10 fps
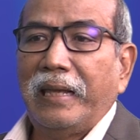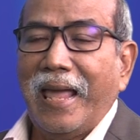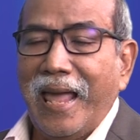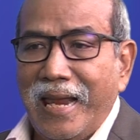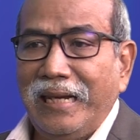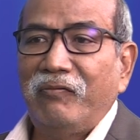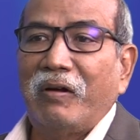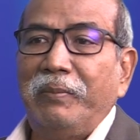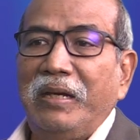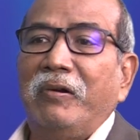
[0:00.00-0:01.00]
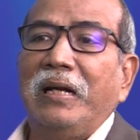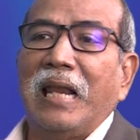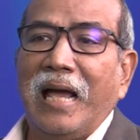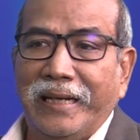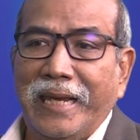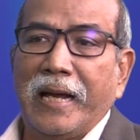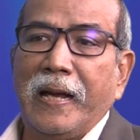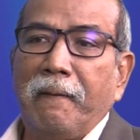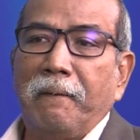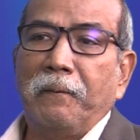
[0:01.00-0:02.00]
And if I'm even luckier,
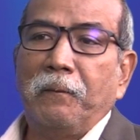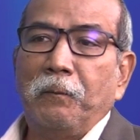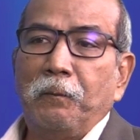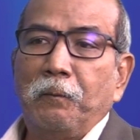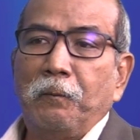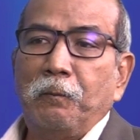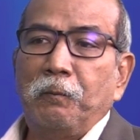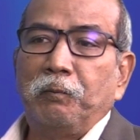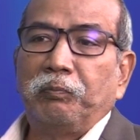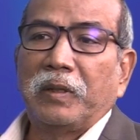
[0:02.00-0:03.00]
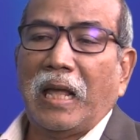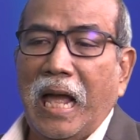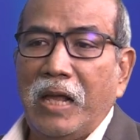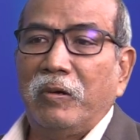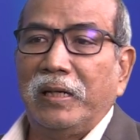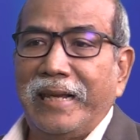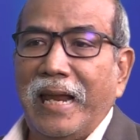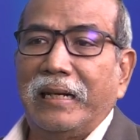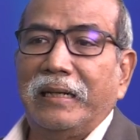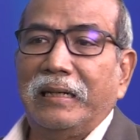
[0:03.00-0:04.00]
I will
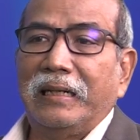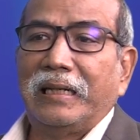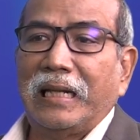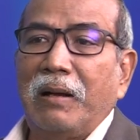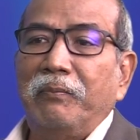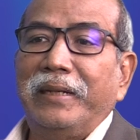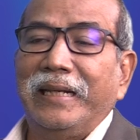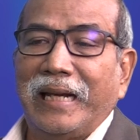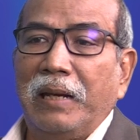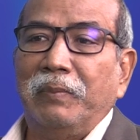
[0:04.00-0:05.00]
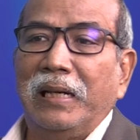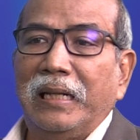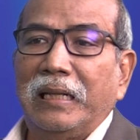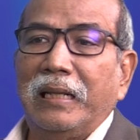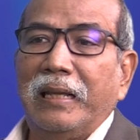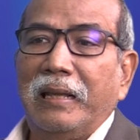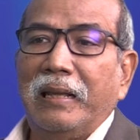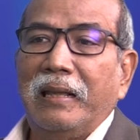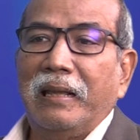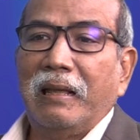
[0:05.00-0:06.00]
get some ikan bilis.
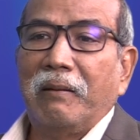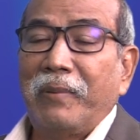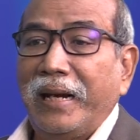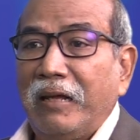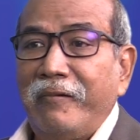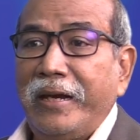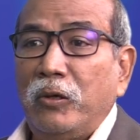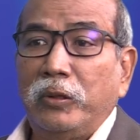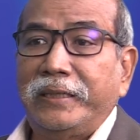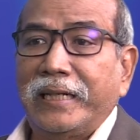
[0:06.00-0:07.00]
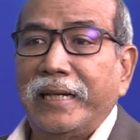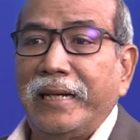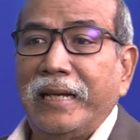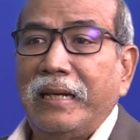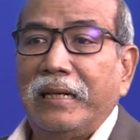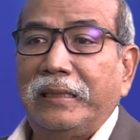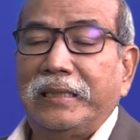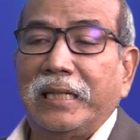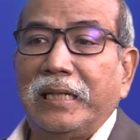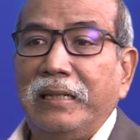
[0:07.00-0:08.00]
By the way, no chicken.
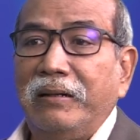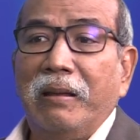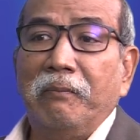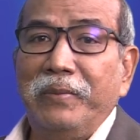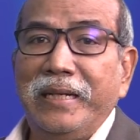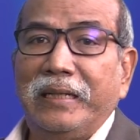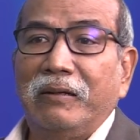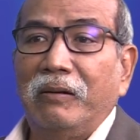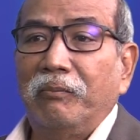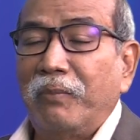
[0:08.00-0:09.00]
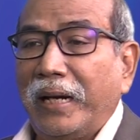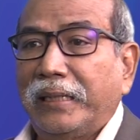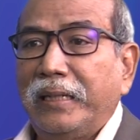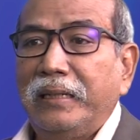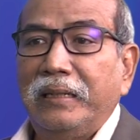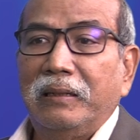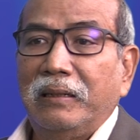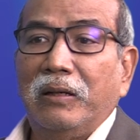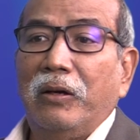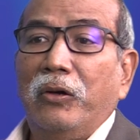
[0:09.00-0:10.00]
Chicken, meat, mutton,
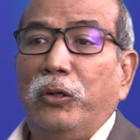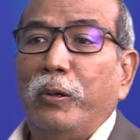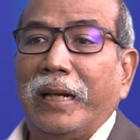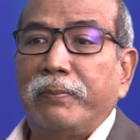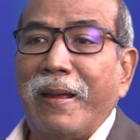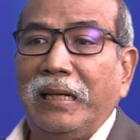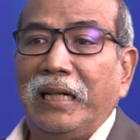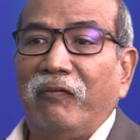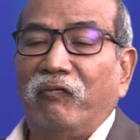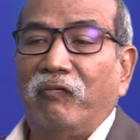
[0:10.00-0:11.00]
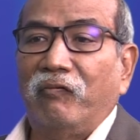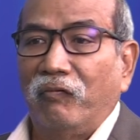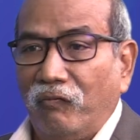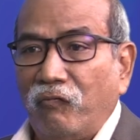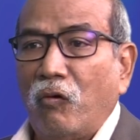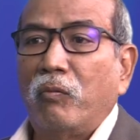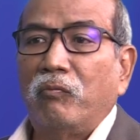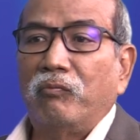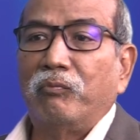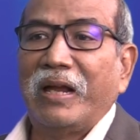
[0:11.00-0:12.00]
too expensive for
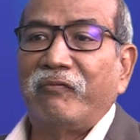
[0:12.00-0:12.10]
my